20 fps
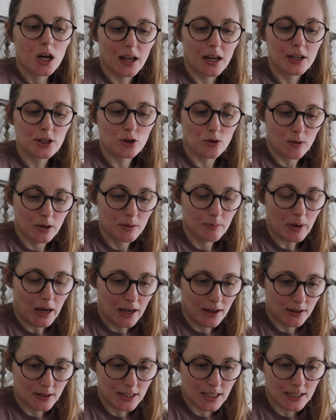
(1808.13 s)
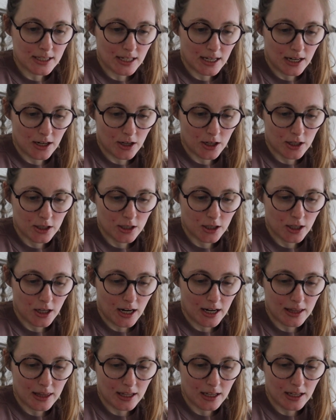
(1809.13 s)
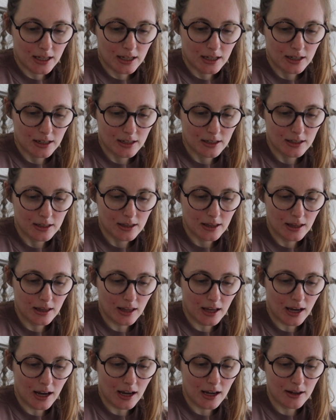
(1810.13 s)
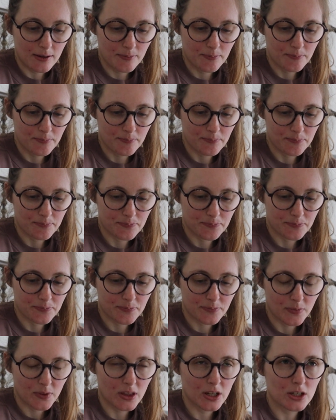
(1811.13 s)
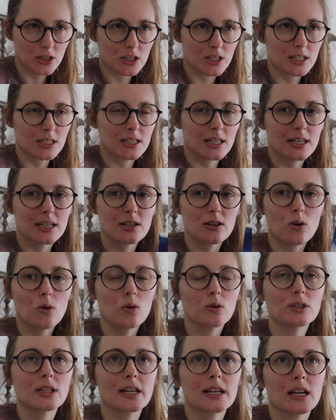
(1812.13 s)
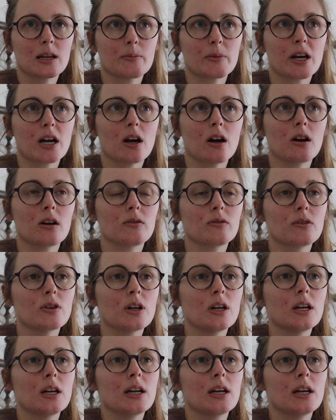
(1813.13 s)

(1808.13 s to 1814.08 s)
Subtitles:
I enjoy Miles as a character. I think that there's this like whole dynamic of